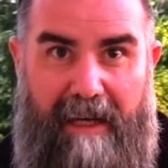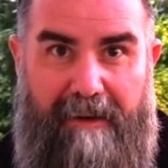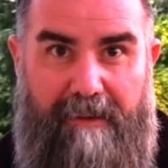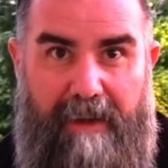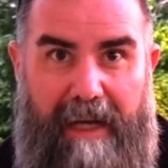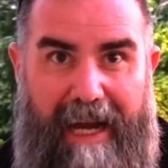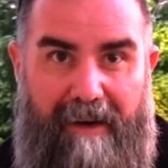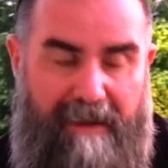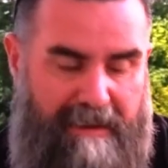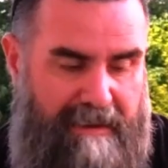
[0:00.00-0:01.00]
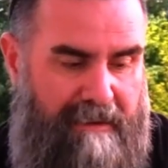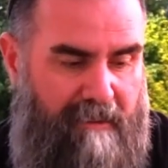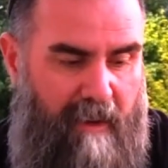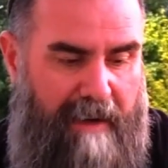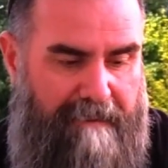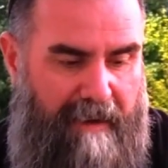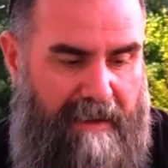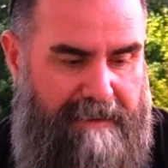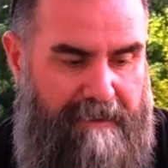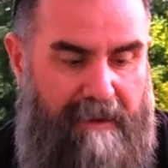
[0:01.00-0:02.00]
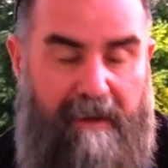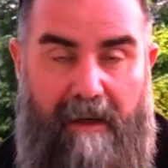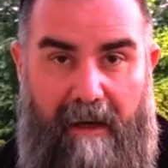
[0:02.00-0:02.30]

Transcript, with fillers: L3 Harris White Phosphor